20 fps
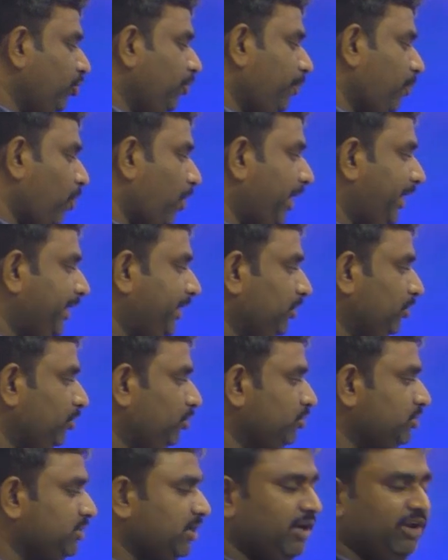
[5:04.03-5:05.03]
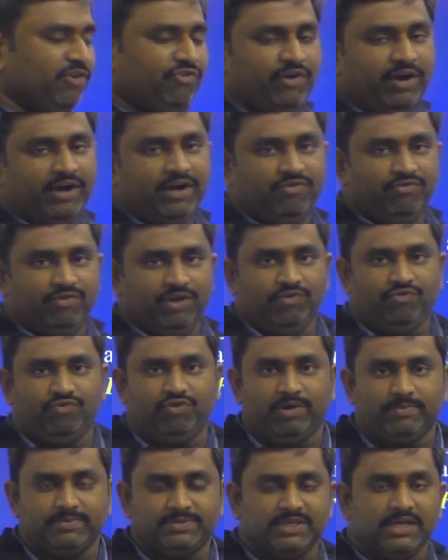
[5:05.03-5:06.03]
to point user defined
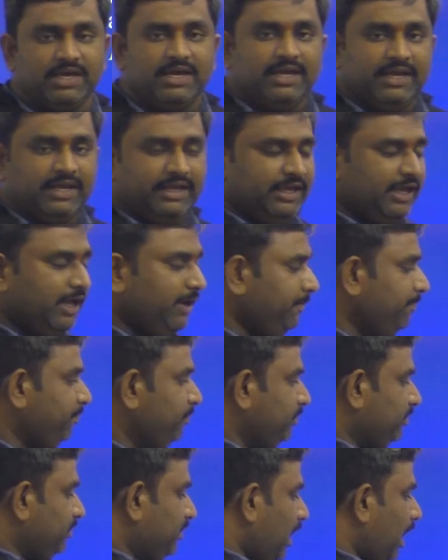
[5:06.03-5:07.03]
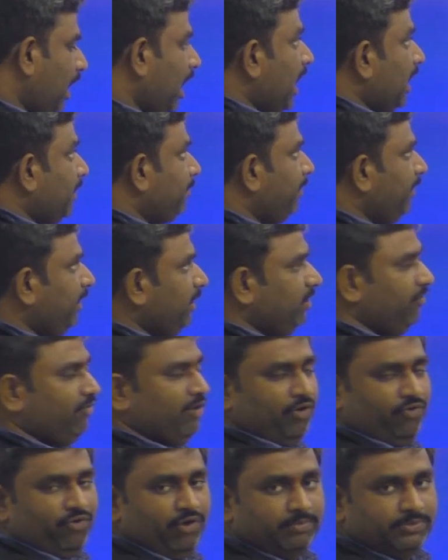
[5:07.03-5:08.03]
waveforms. Here the arbitrary
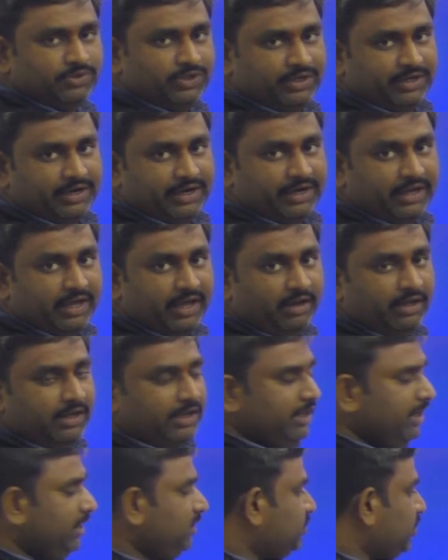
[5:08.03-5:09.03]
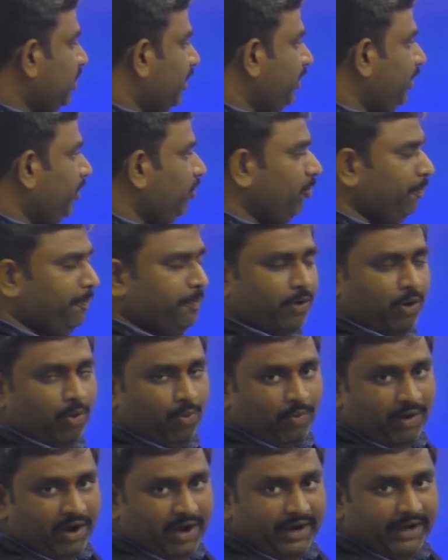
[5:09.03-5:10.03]
waveform generator is ready to
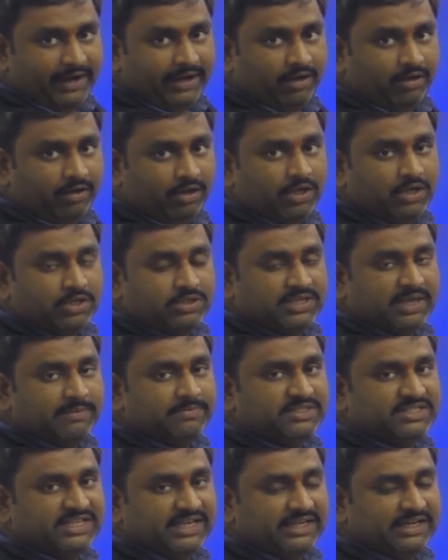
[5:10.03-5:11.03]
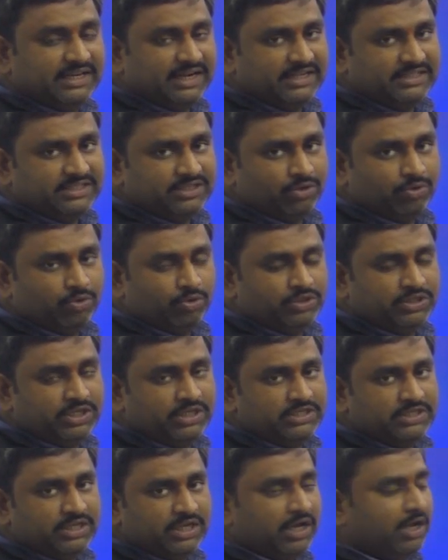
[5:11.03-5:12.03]
provide some signals which
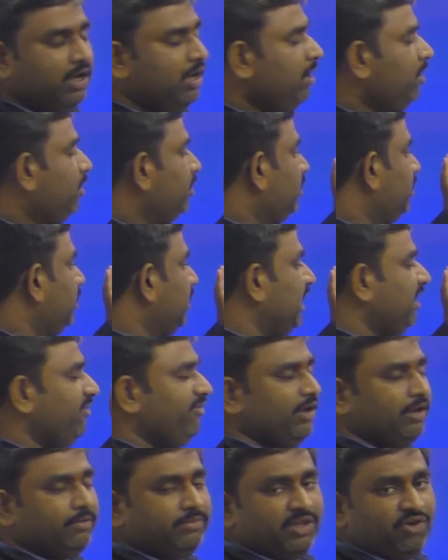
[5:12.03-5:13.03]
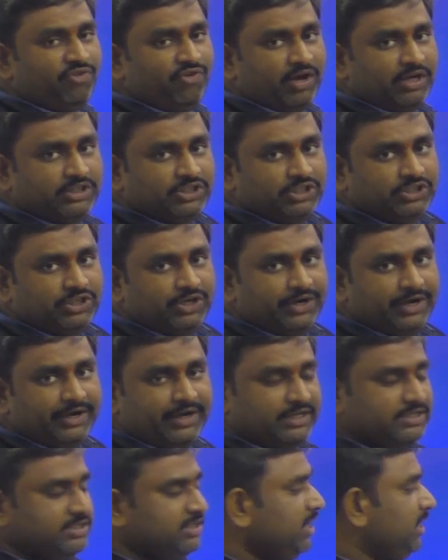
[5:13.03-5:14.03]
is delivering the function
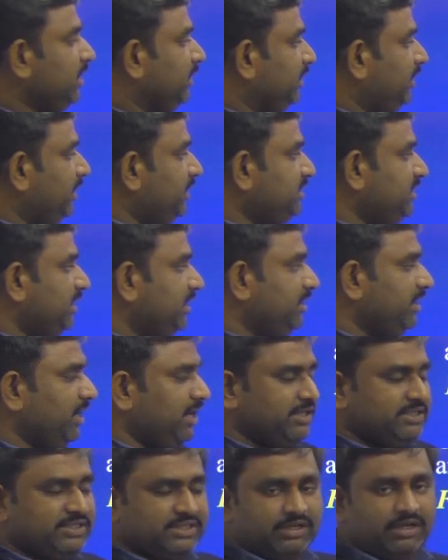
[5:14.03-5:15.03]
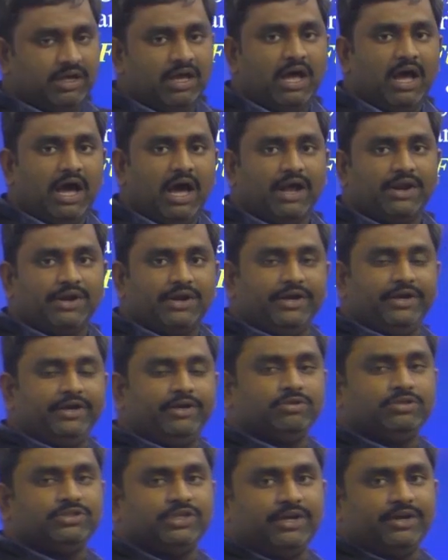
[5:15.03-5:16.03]
generators. These signals are ready
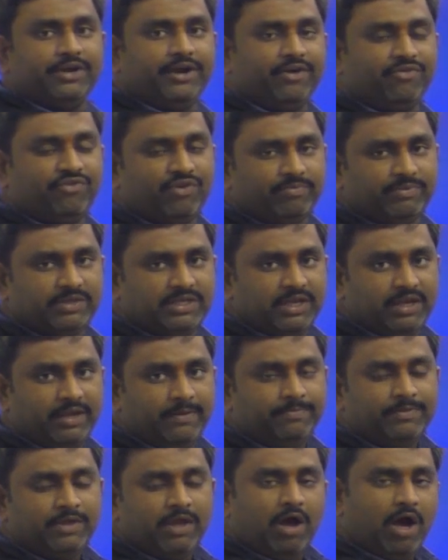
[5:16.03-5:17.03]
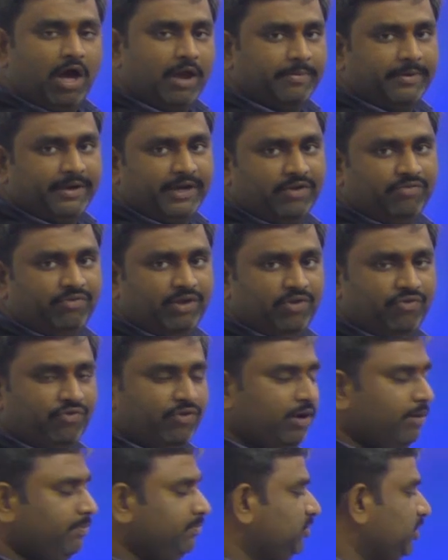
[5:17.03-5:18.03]
to generate from the arbitrary
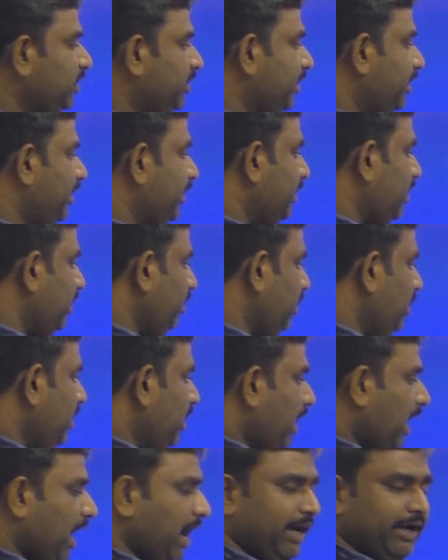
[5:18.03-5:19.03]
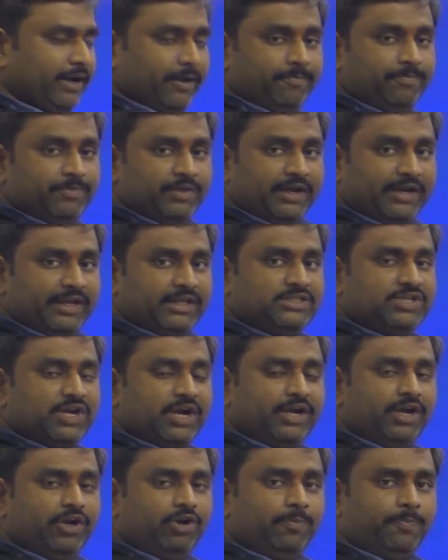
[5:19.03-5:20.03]
waveform generator, and it is
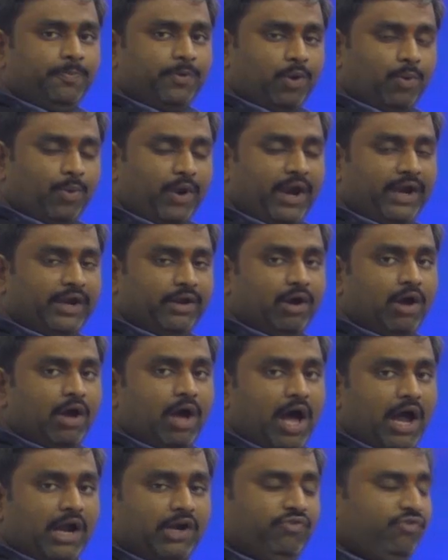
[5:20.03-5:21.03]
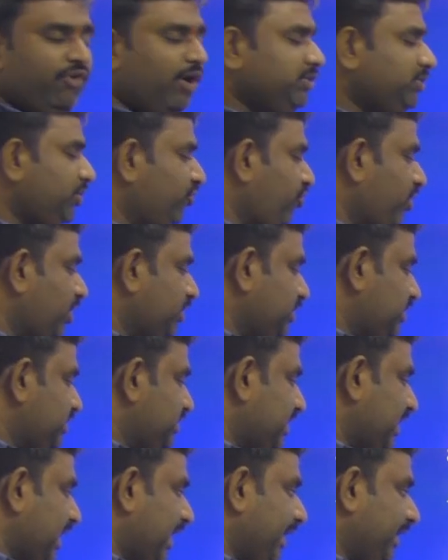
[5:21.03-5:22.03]
ready to provide advanced
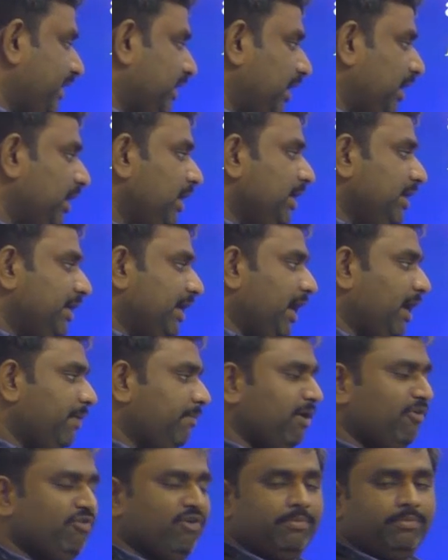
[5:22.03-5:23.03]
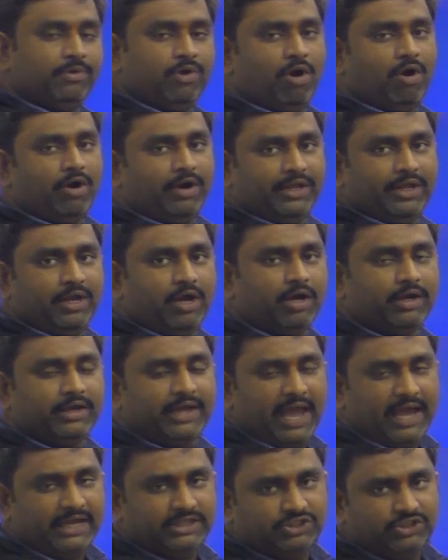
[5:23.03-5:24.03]
functions like AMFM, Cordia,
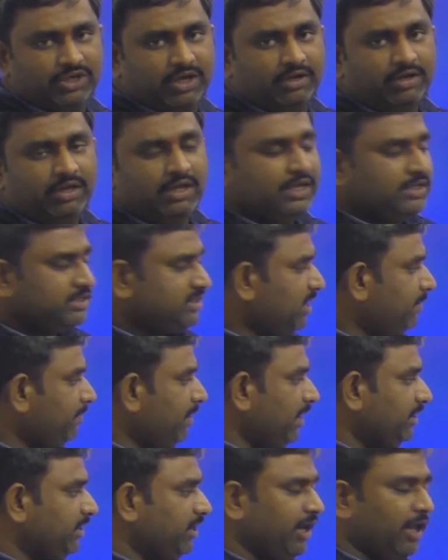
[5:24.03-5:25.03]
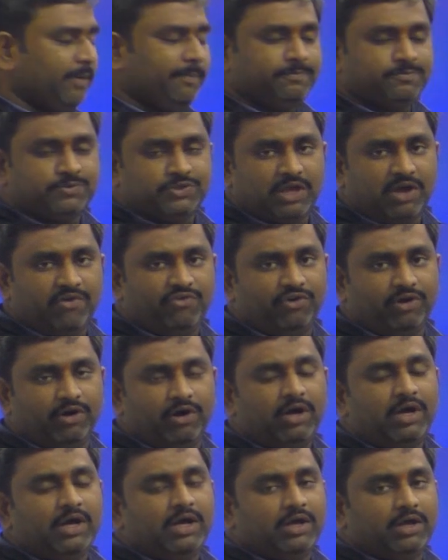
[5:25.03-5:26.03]
Gaussian, some other types
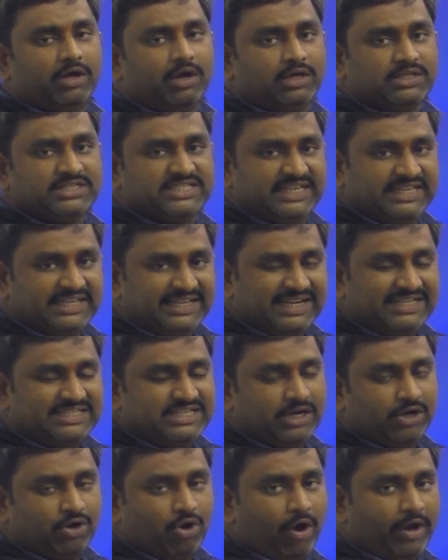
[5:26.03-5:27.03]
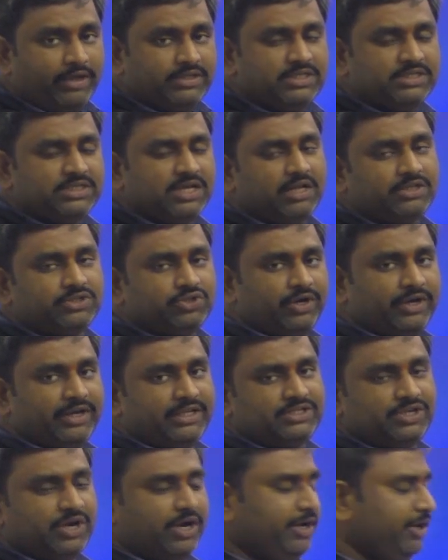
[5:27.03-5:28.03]
of signals and noises also it
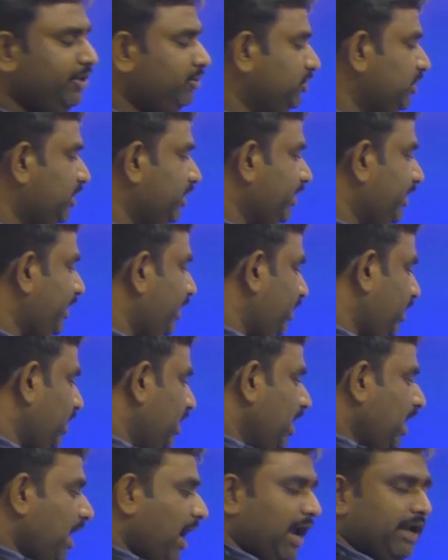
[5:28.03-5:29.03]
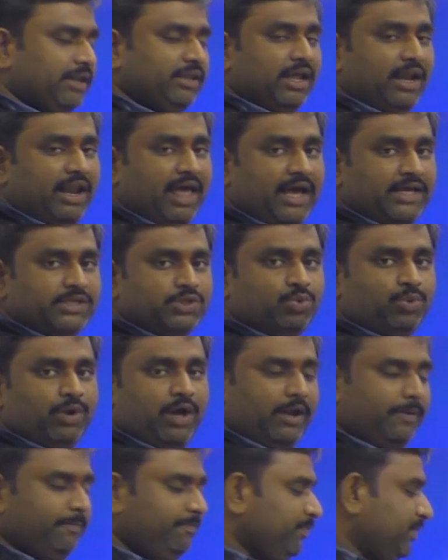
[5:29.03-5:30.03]
is ready to generate. And the last
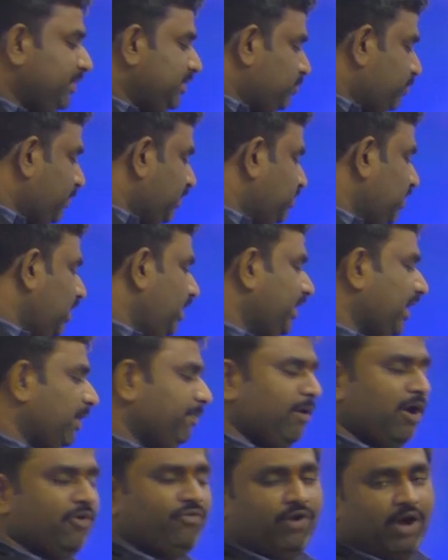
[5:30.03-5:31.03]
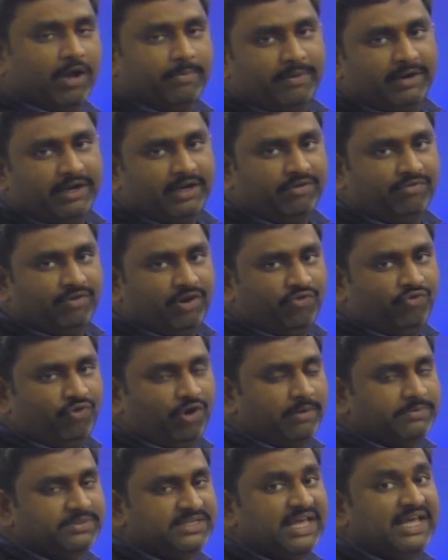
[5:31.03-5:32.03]
one, special type of arbitrary
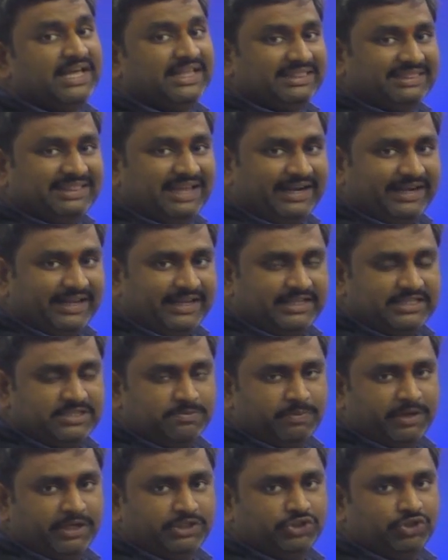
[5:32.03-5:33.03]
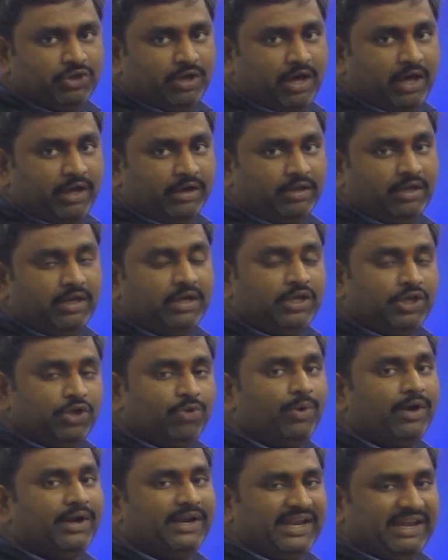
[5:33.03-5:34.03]
waveforms, that is based on your
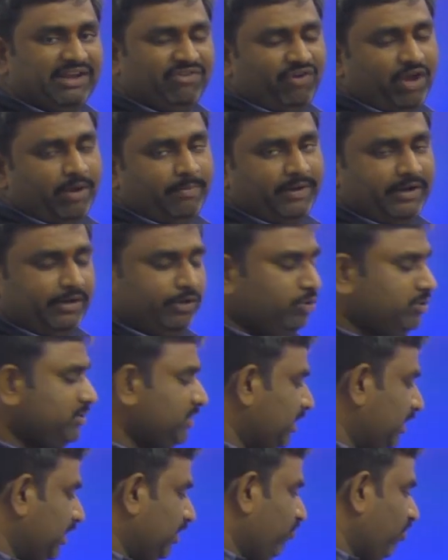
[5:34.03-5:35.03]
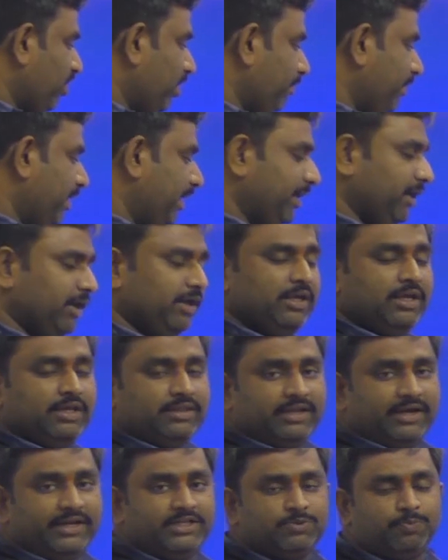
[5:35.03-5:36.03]
requirement, user requirement.
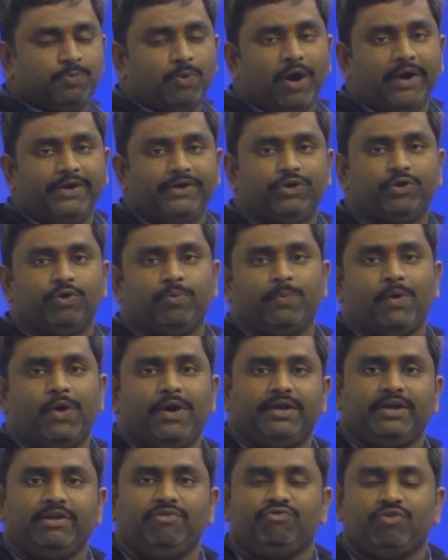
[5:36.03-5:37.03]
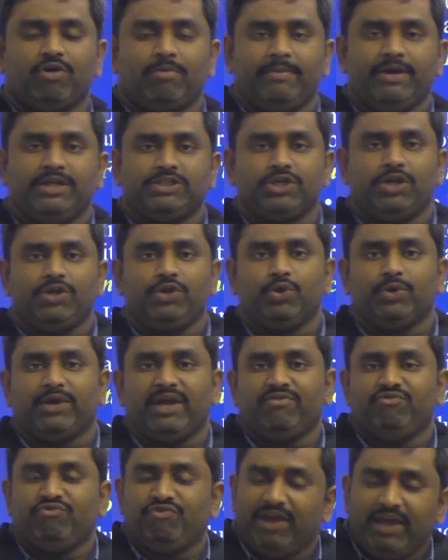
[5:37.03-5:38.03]
That is point to point information. You
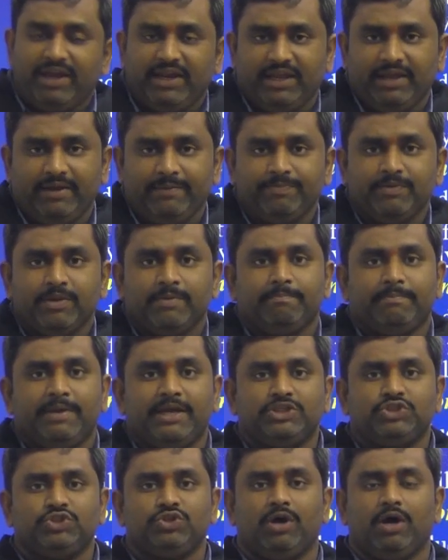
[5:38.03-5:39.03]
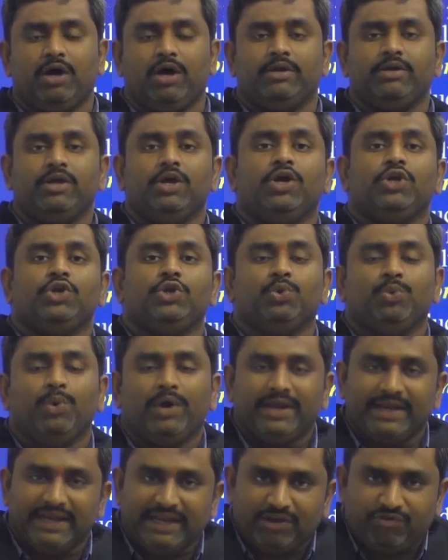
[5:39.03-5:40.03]
can vary based on your
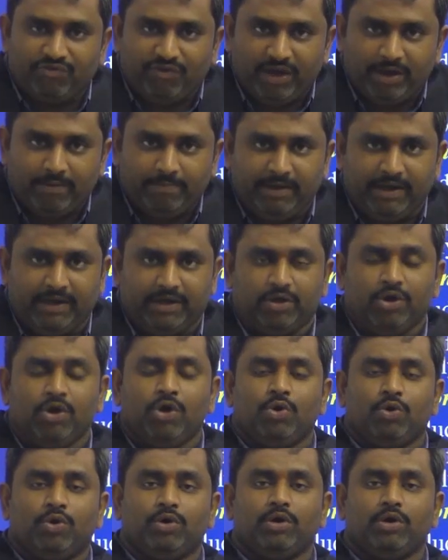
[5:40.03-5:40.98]
requirement.